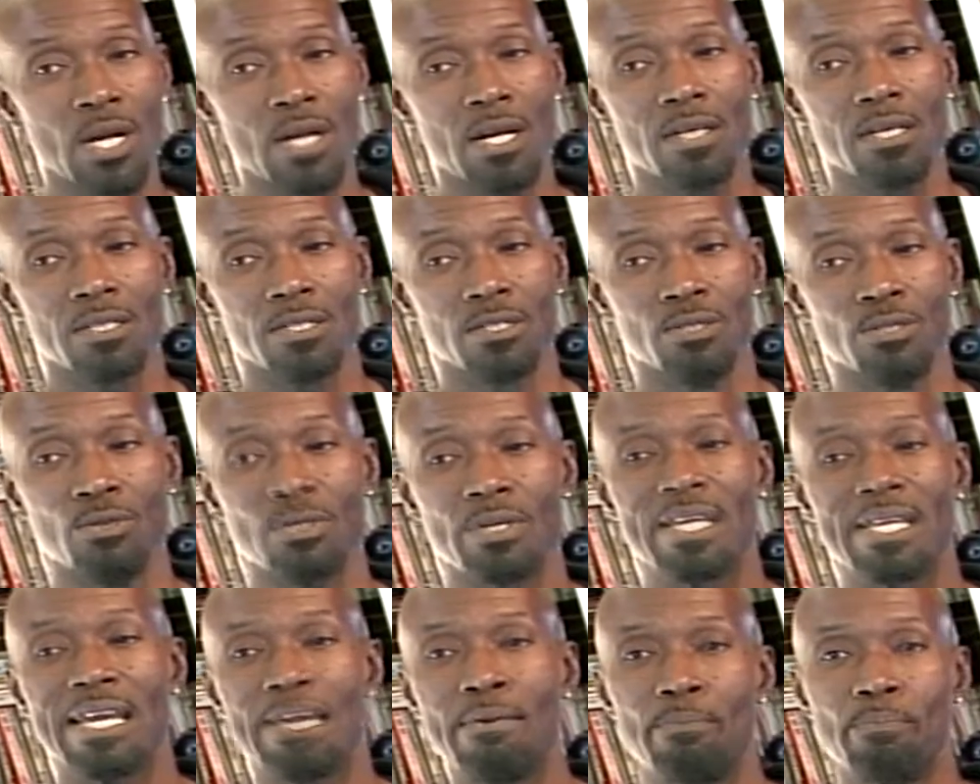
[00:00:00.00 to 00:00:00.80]
you
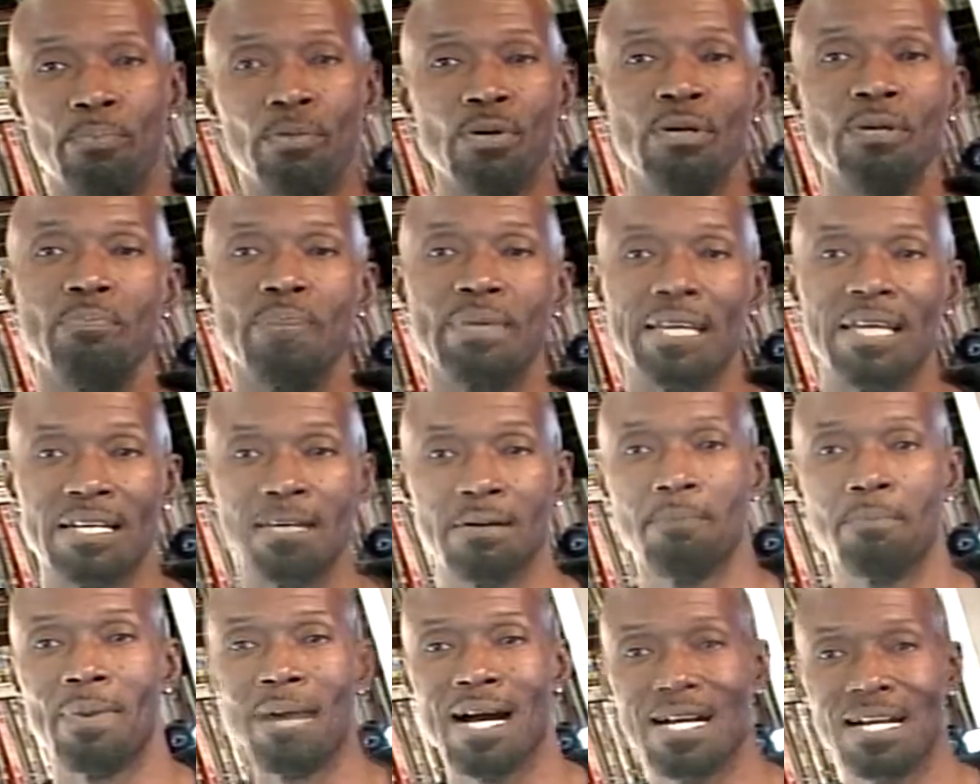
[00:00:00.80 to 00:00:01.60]
can't put me in
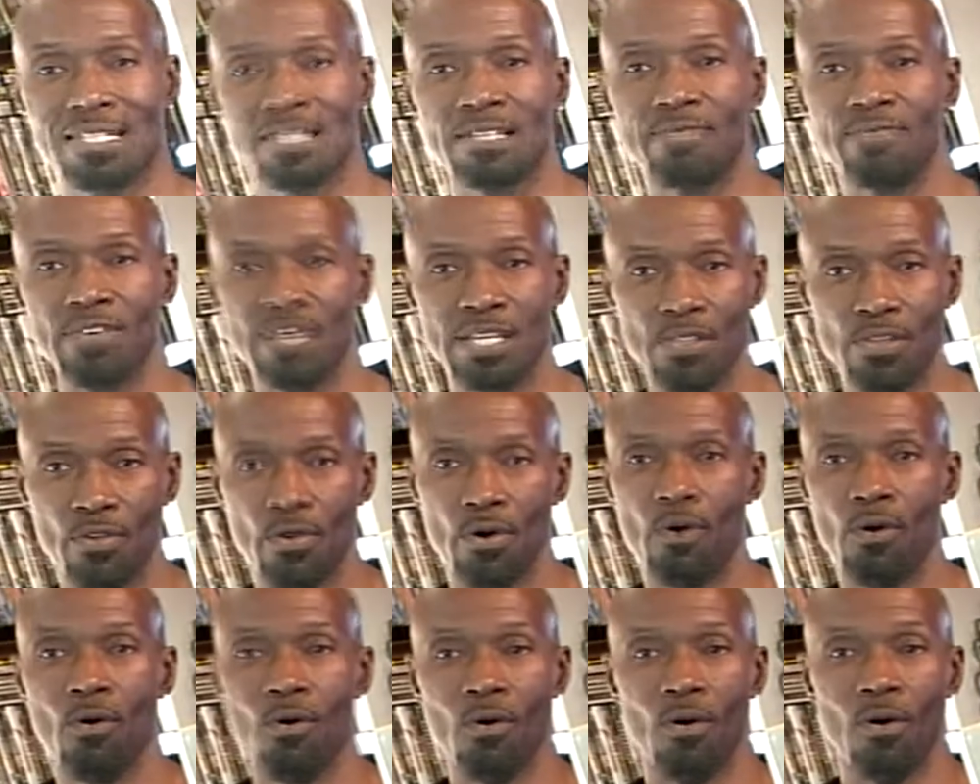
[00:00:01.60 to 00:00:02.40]
a box of either
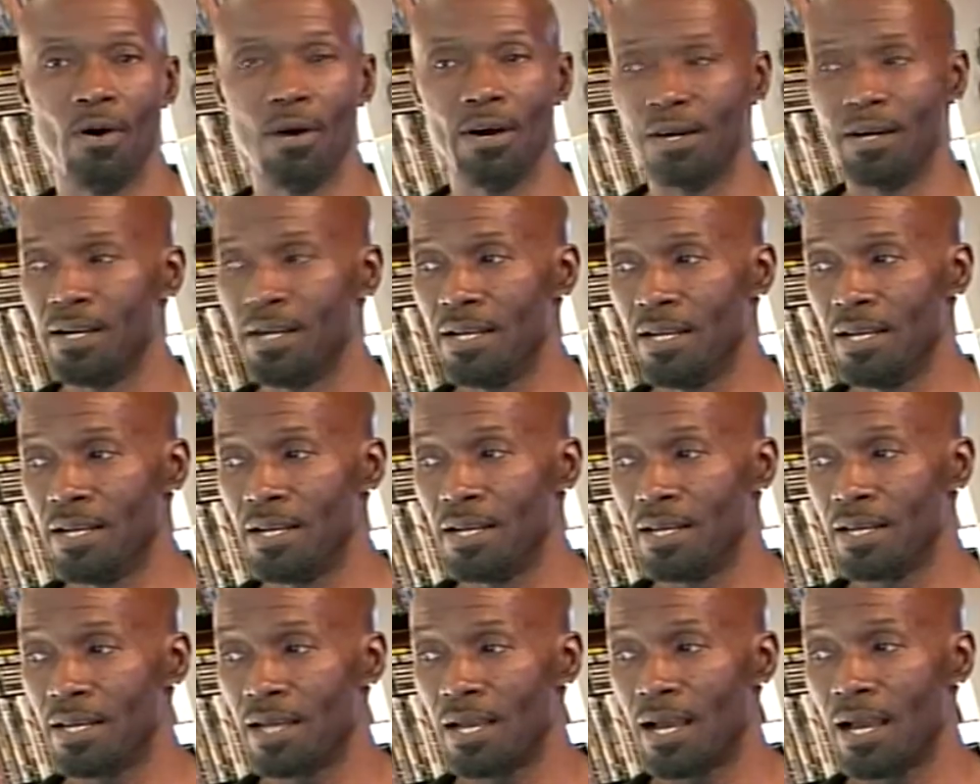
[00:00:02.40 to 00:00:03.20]
or.
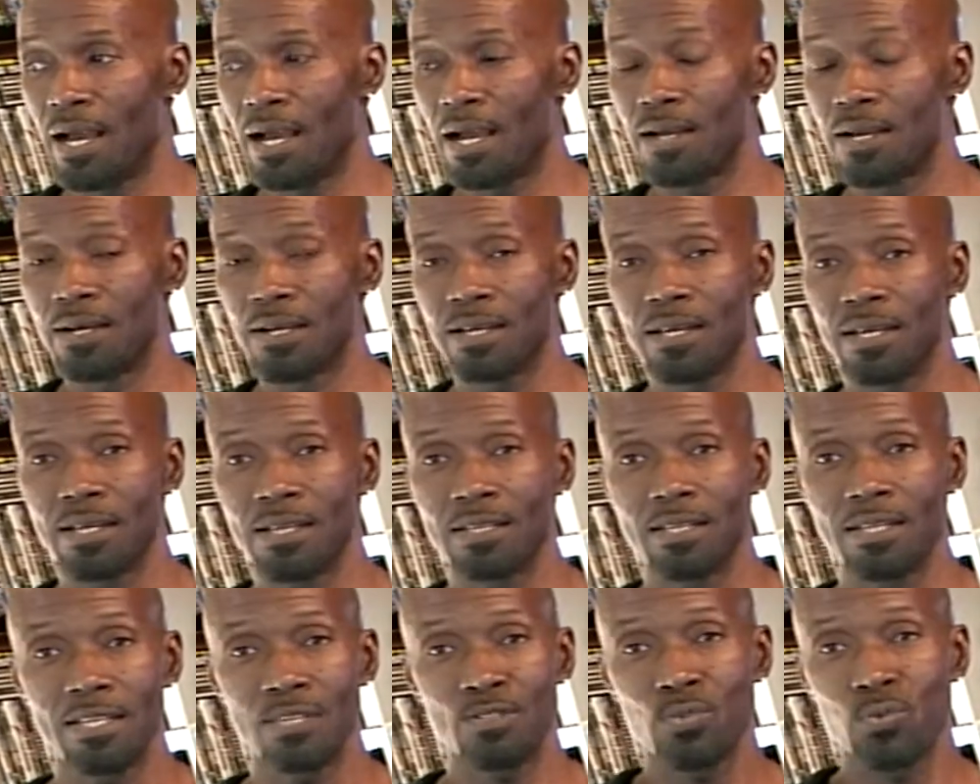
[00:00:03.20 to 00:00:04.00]

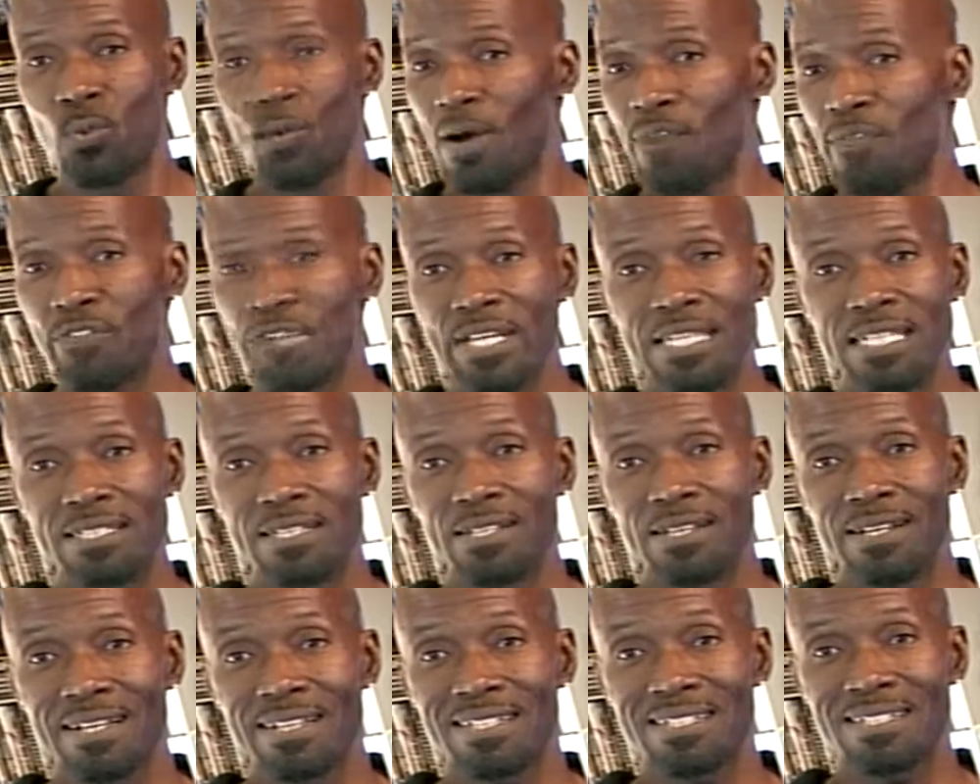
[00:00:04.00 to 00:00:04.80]
It's one thing
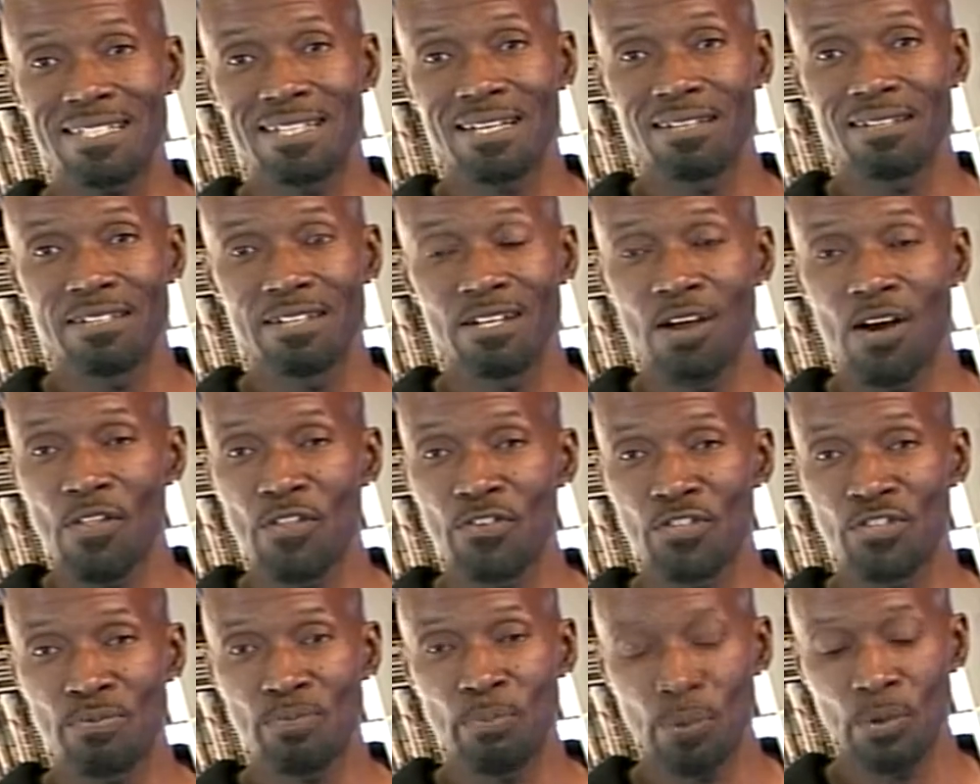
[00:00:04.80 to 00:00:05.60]
to excel in all
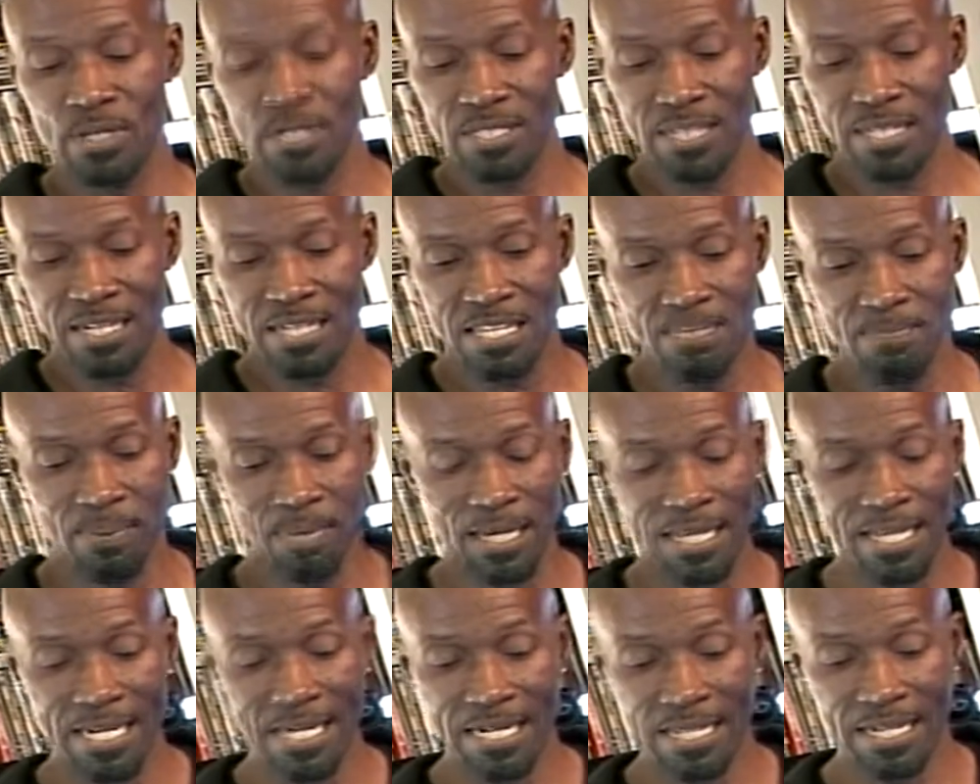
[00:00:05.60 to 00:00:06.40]
the sports that he
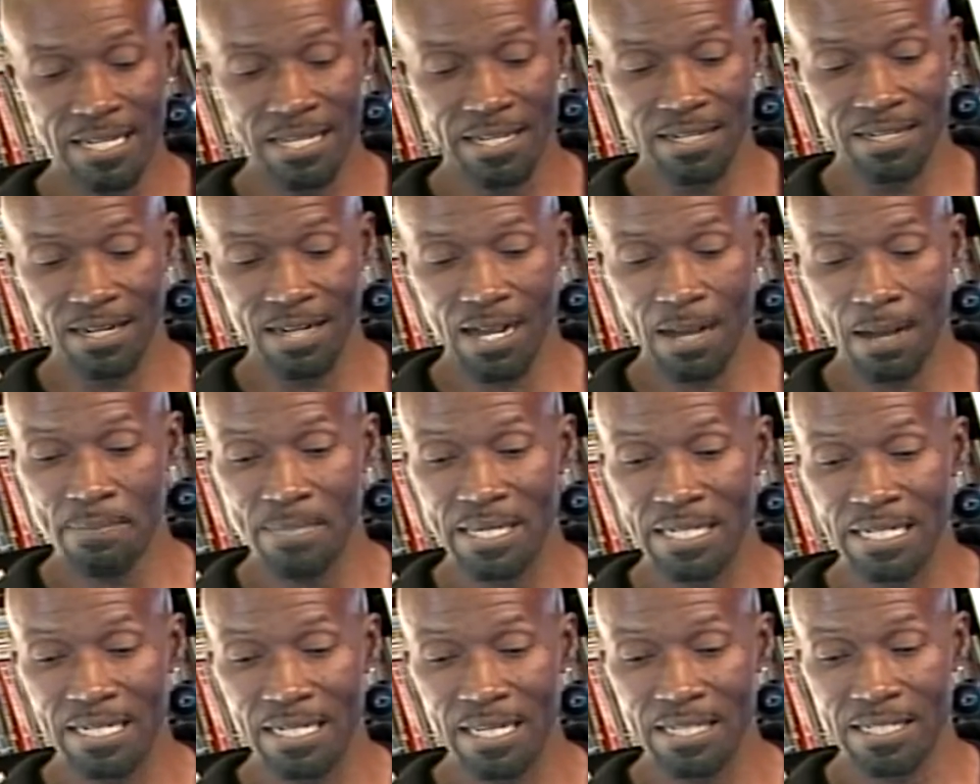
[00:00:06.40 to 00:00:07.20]
played in. I
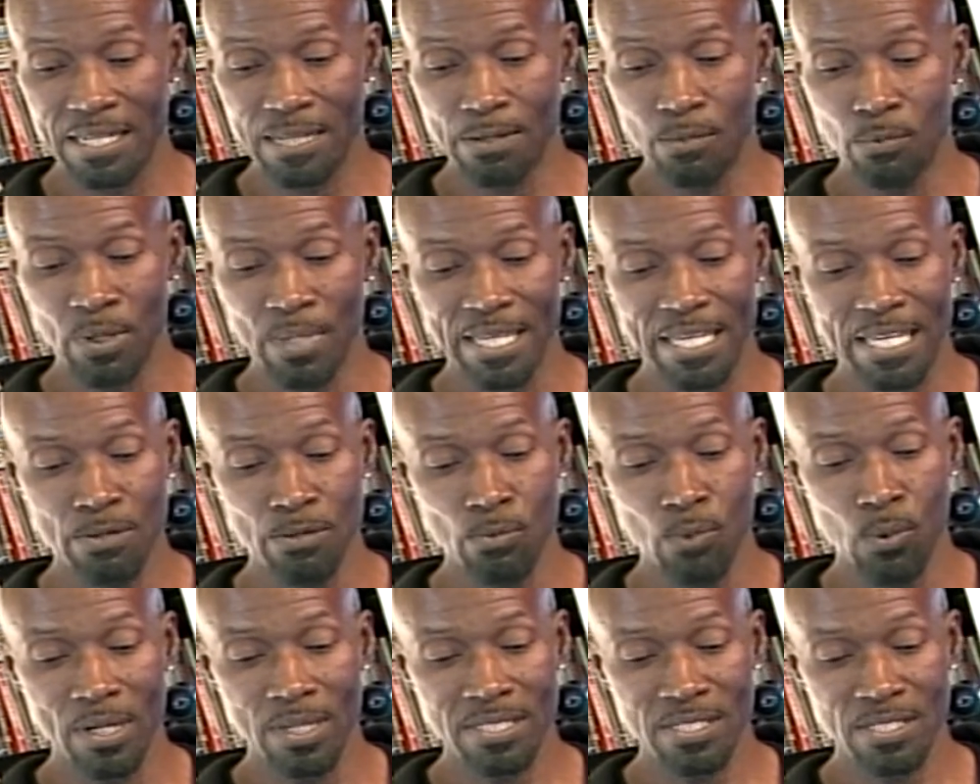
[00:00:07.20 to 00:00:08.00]
mean, he
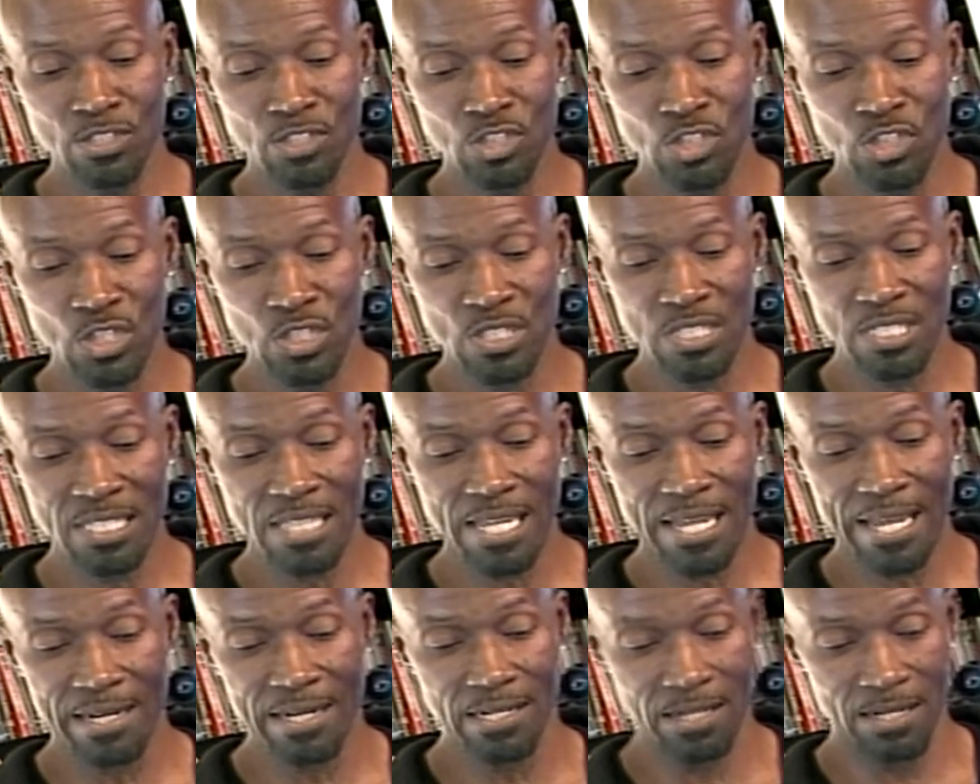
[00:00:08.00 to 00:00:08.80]
wasn't just
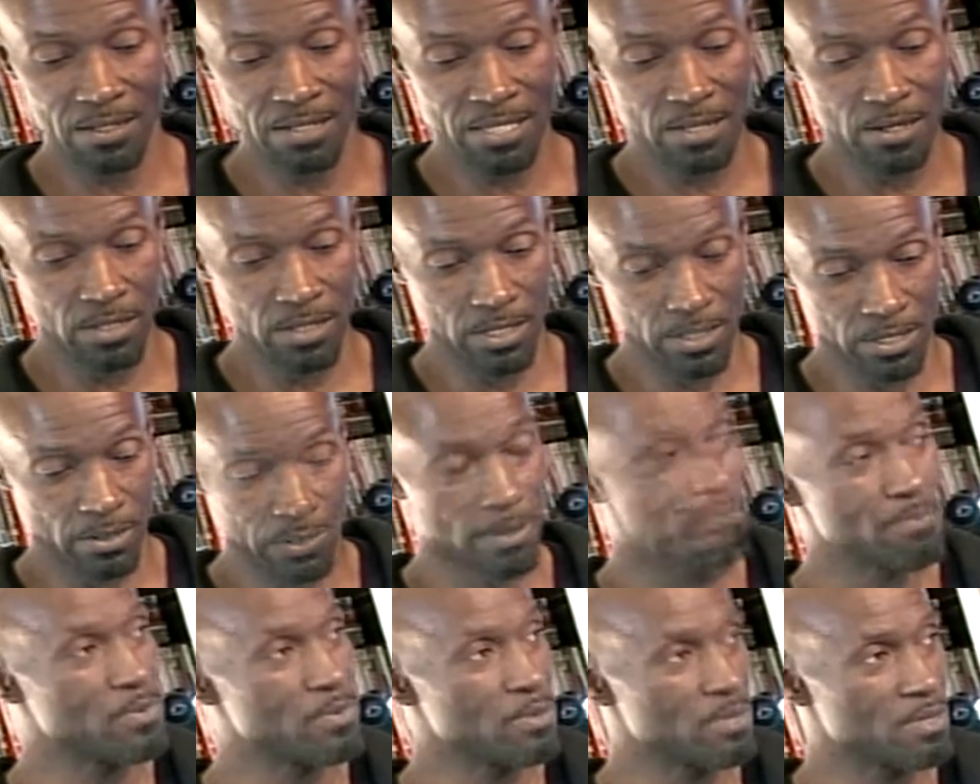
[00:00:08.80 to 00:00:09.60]
that.
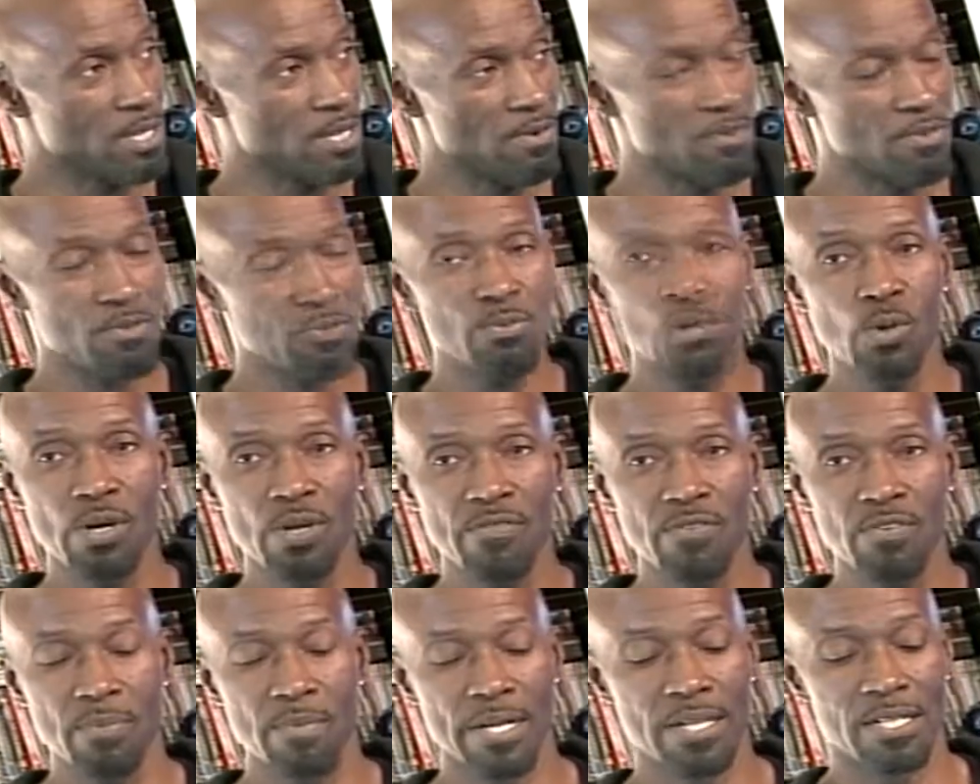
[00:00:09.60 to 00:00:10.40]
Give you some more
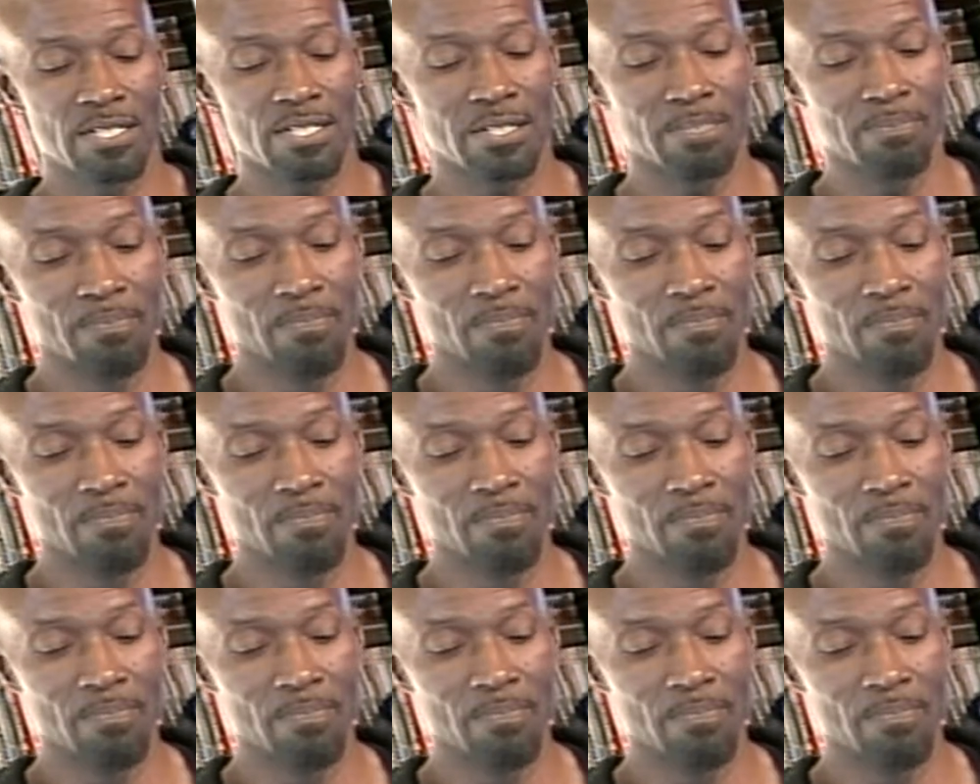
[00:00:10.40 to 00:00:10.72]
information.